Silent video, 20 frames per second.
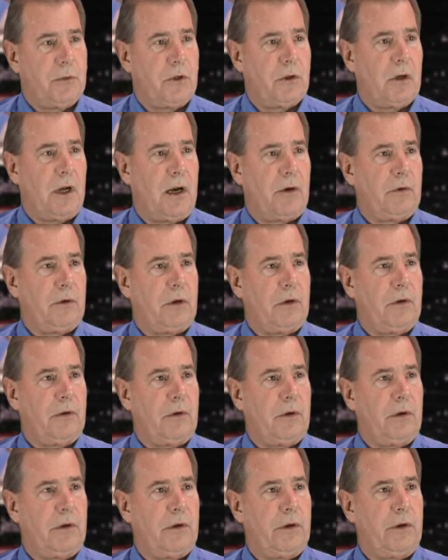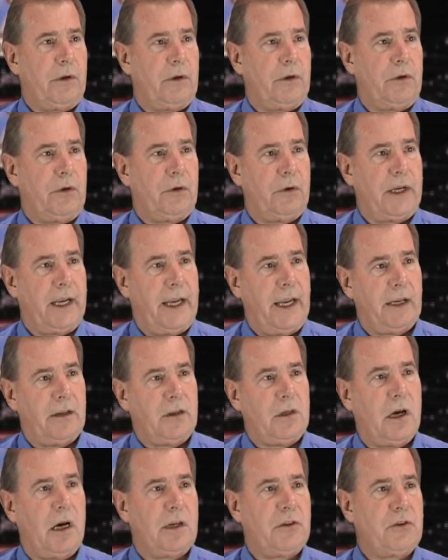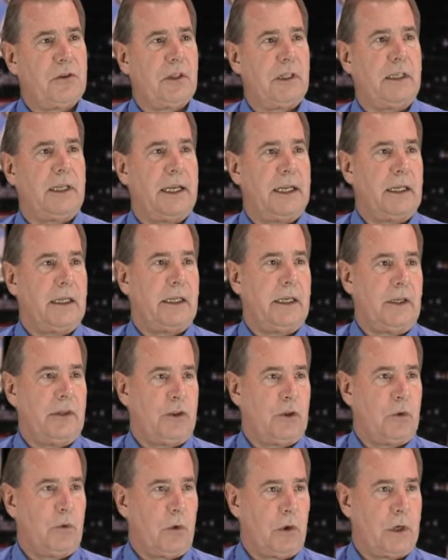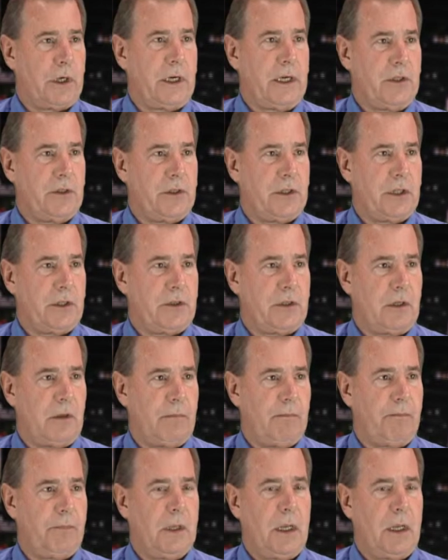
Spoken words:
you can't touch the data in your working system.